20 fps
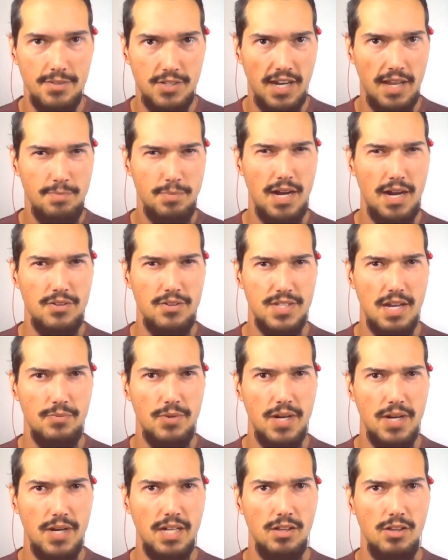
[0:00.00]
did I pronounce that
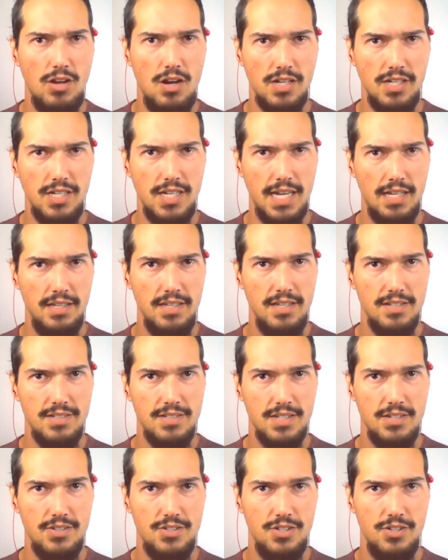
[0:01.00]
right? Loch Kelly? Is that